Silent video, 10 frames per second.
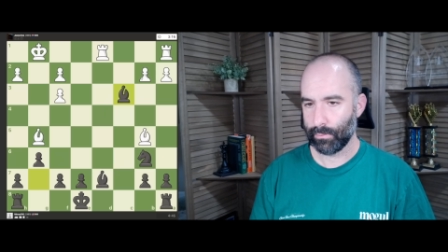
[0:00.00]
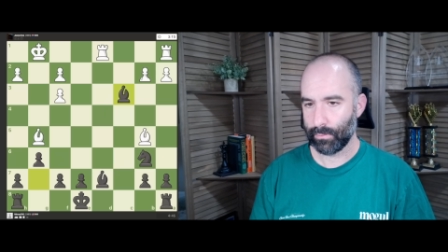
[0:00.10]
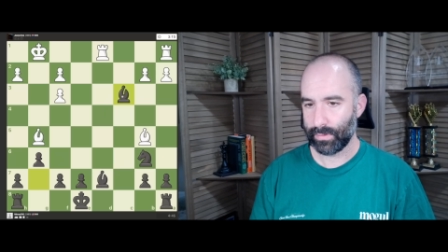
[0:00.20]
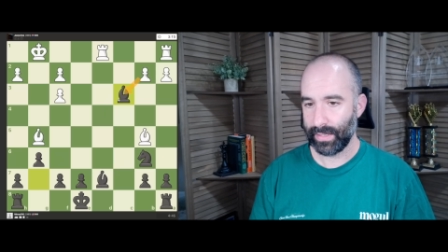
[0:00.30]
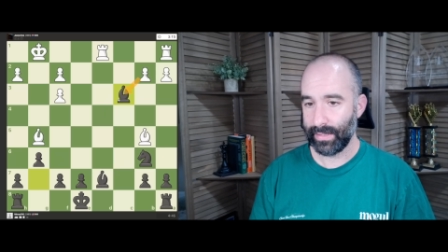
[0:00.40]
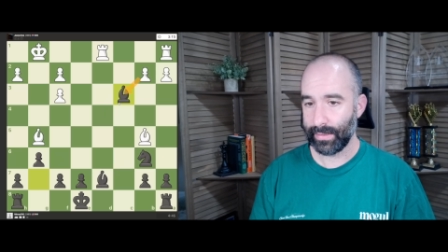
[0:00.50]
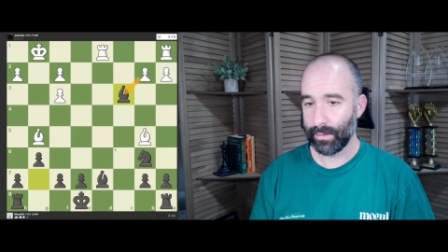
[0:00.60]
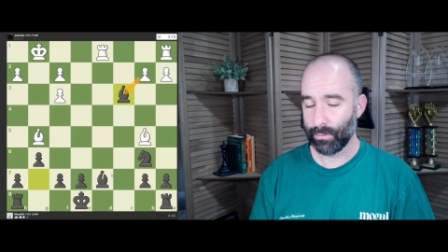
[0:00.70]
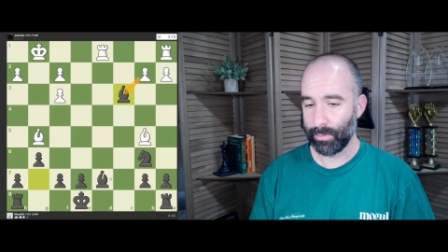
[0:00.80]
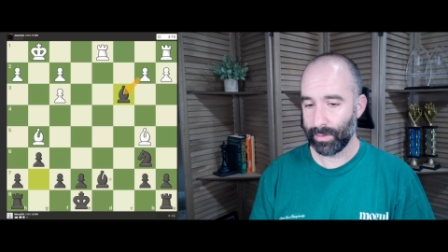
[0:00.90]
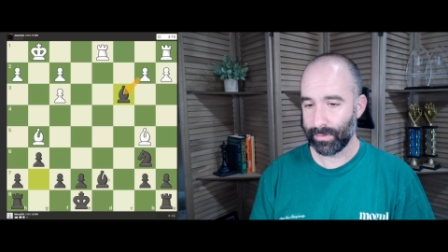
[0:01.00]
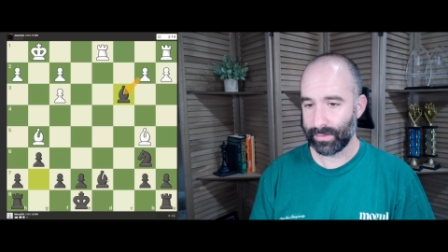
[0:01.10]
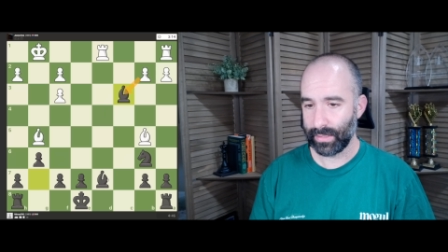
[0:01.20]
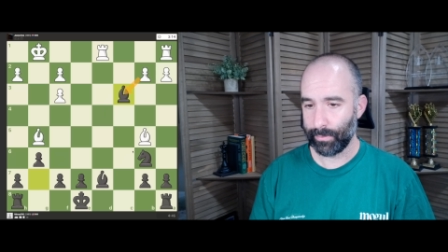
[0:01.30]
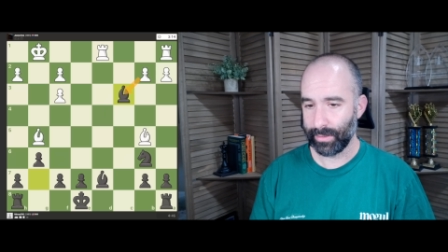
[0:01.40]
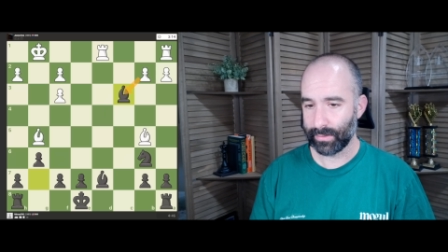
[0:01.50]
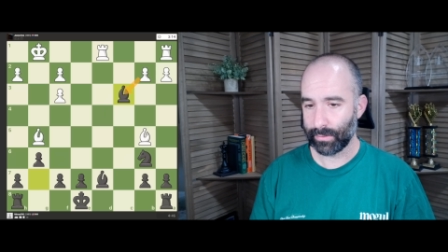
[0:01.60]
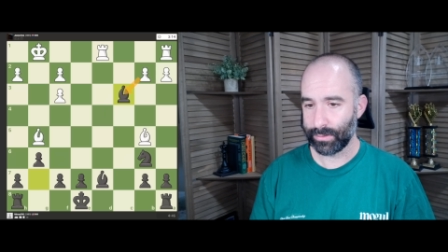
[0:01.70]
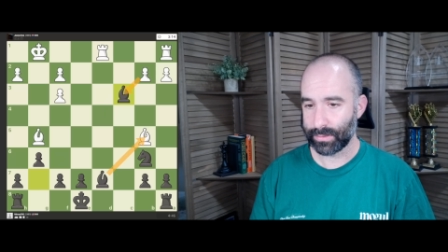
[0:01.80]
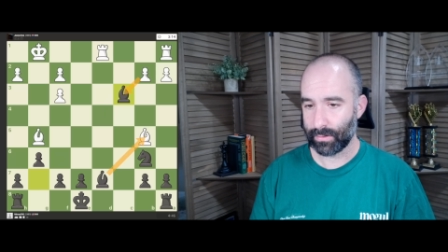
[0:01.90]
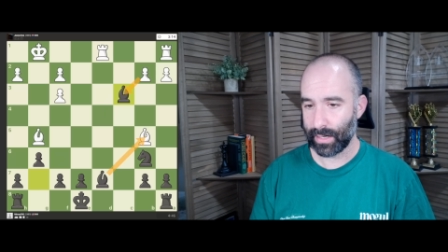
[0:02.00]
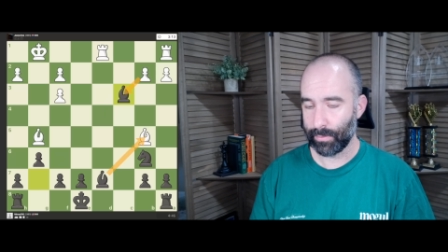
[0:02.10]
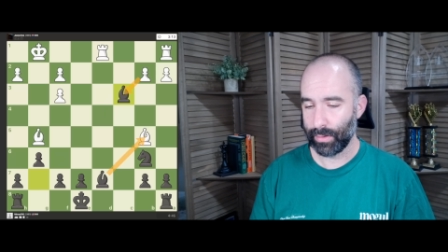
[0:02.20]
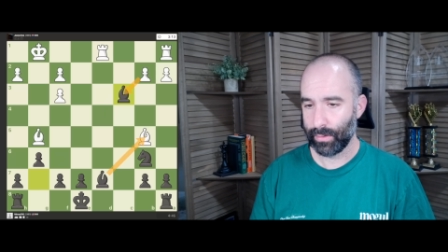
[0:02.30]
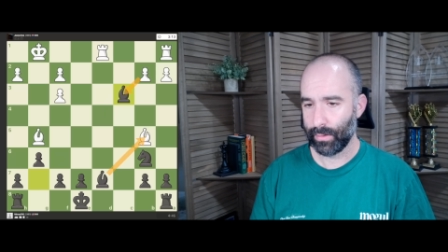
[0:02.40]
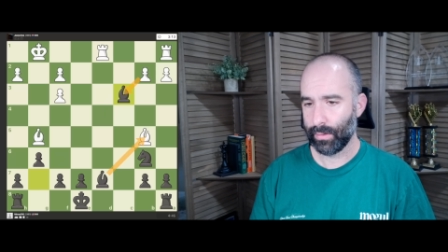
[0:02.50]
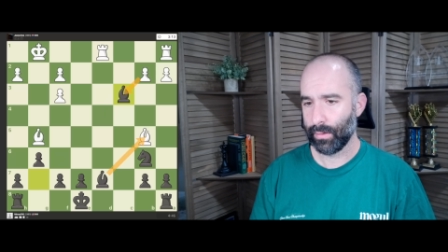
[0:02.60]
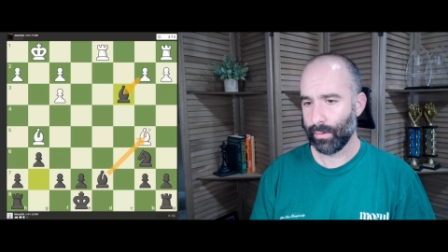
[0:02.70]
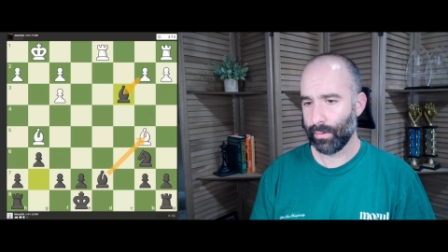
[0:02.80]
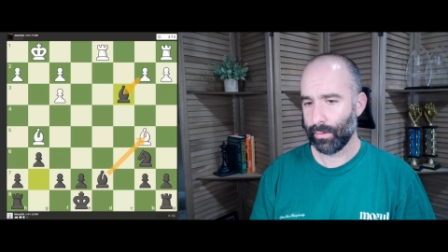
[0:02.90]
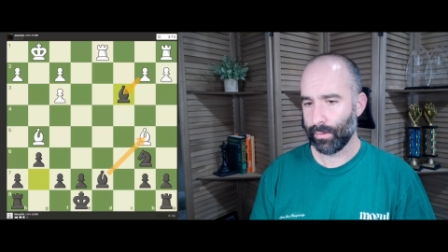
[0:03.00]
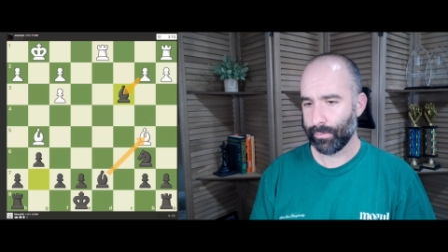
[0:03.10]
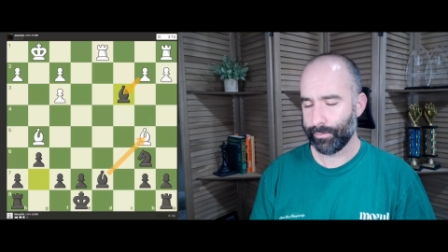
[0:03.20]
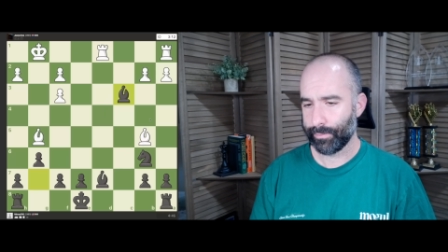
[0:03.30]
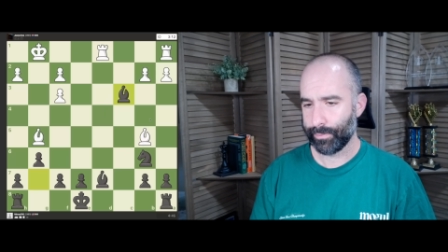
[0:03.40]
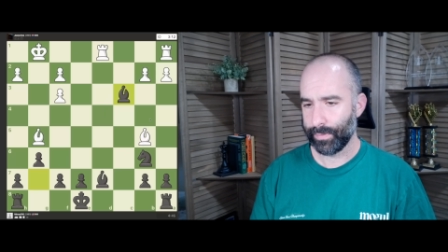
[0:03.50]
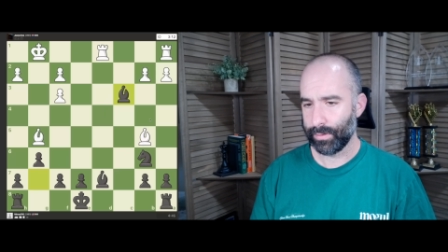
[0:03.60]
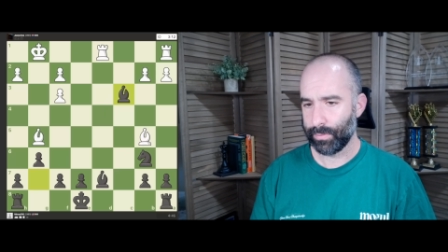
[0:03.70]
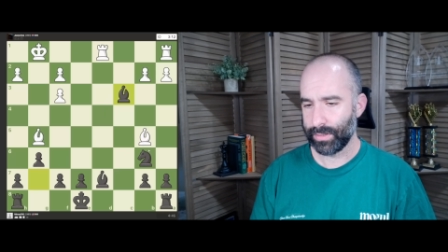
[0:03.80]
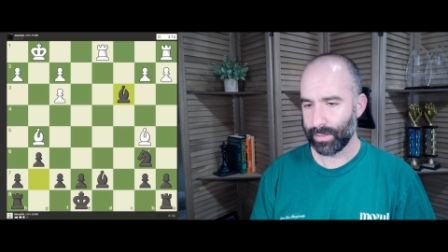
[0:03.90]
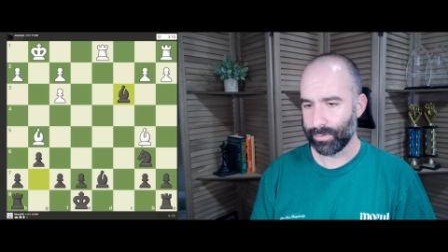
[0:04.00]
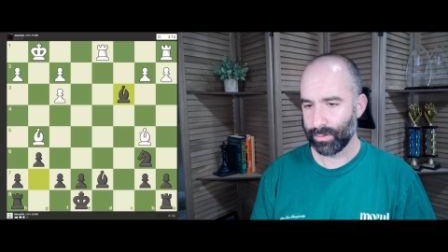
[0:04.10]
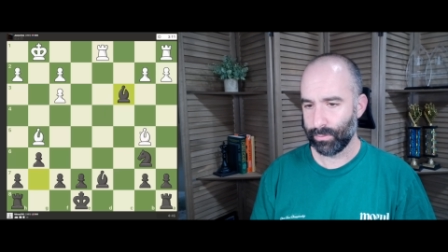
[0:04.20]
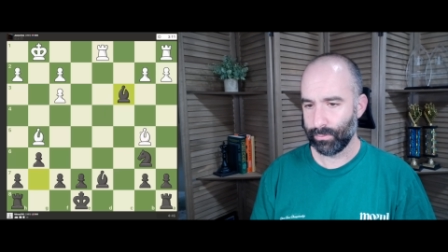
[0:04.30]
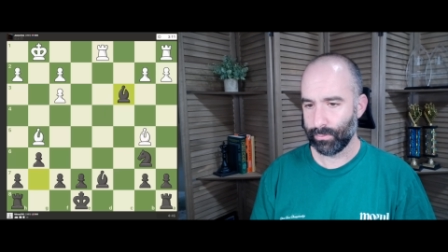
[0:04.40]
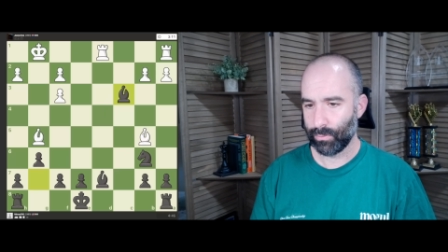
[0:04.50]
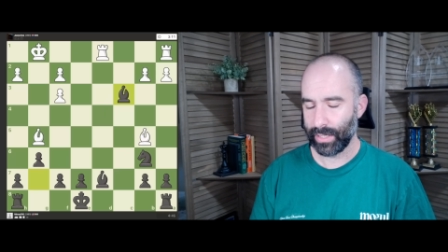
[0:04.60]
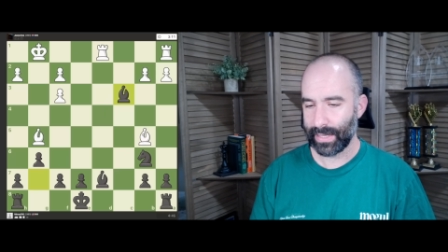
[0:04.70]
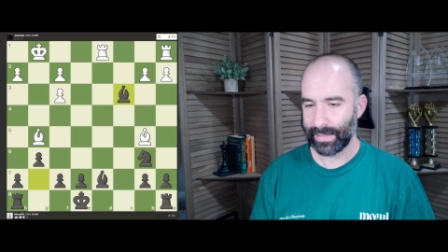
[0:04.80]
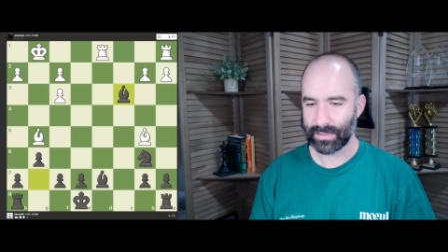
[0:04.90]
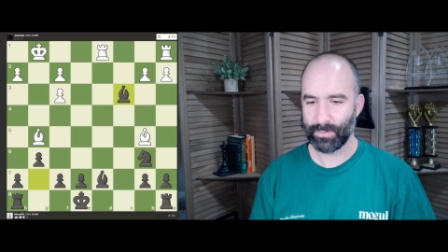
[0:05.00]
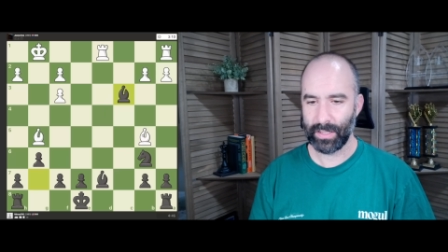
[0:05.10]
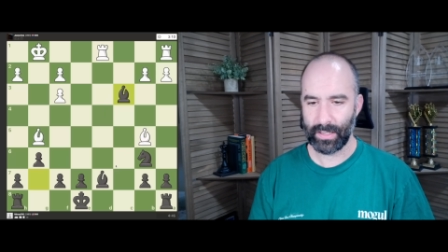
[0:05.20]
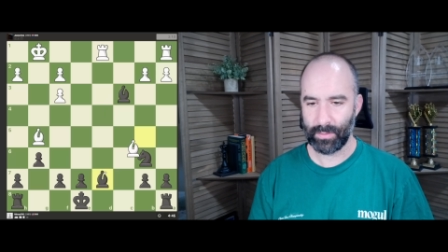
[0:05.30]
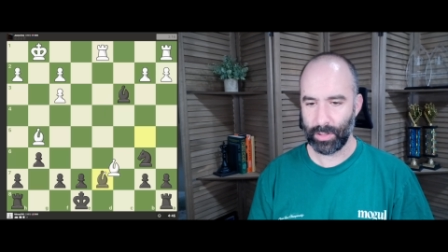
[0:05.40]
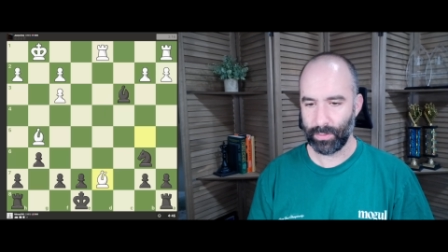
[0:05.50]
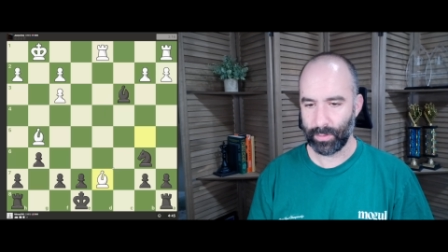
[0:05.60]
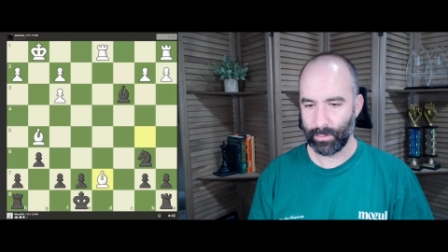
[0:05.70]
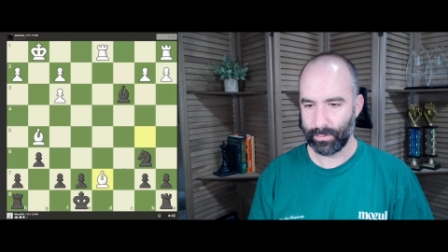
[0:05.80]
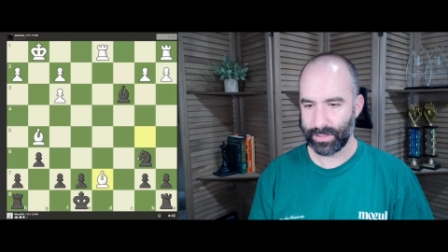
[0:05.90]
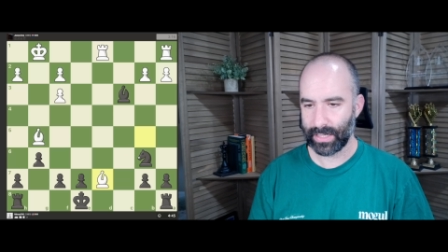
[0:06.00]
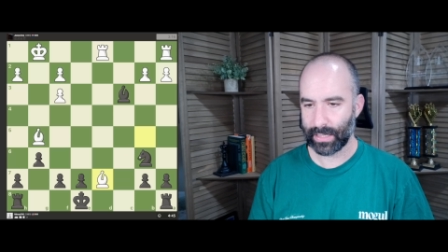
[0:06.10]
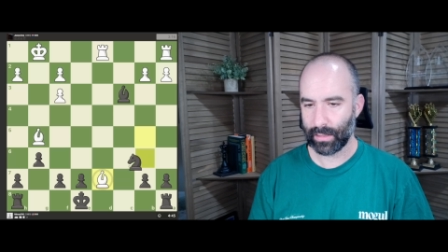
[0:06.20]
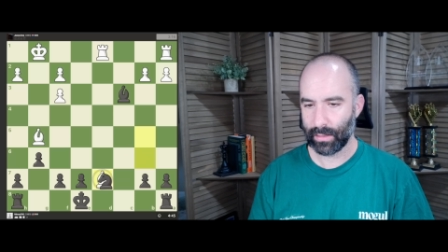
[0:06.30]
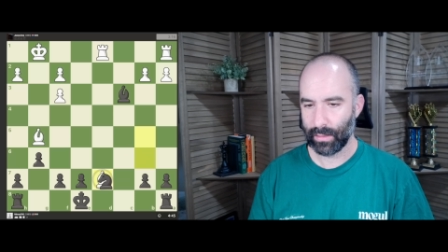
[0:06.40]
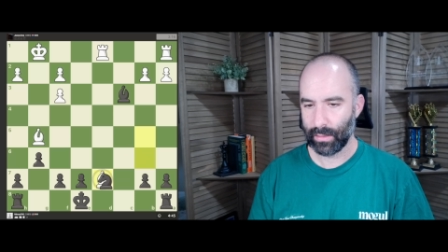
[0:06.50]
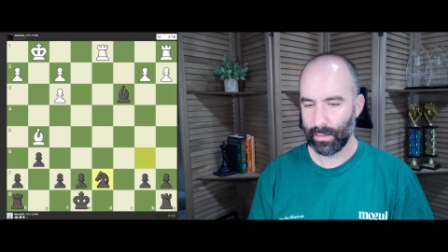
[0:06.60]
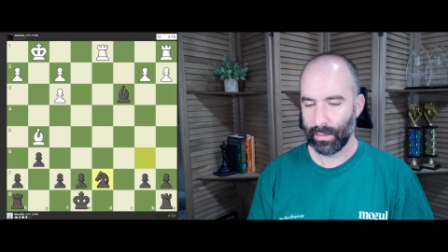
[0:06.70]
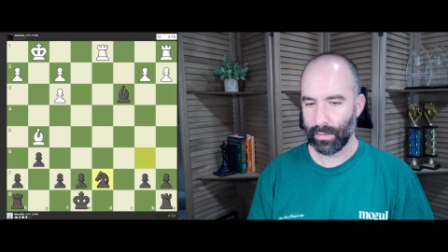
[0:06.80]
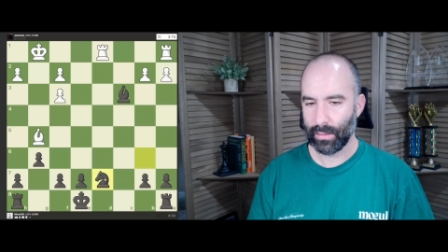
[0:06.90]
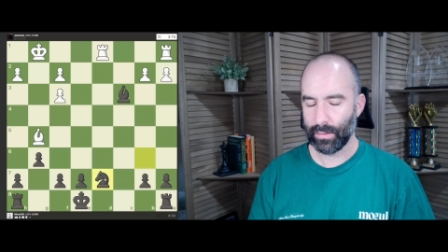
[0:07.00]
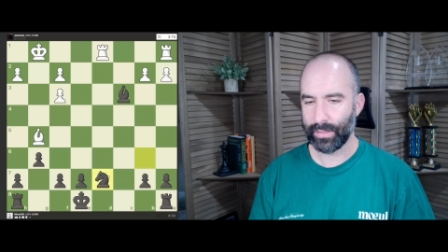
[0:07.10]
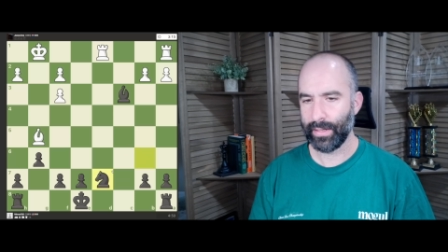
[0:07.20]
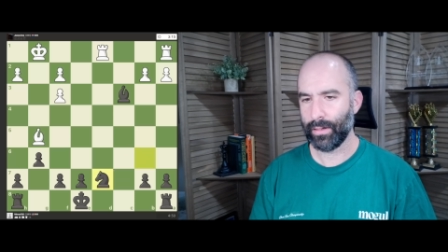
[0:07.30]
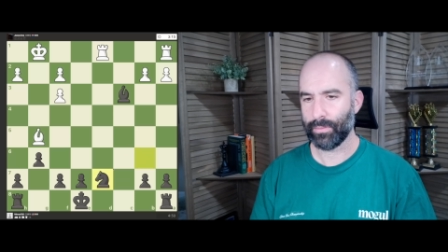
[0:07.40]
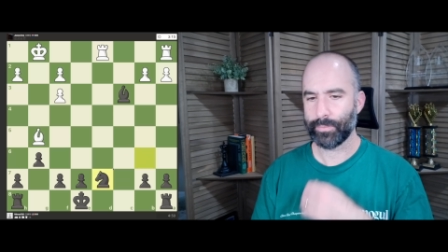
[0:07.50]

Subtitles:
Taking here would be a mistake because I would just grab this bishop. So white has to play in between rook check. I'll take.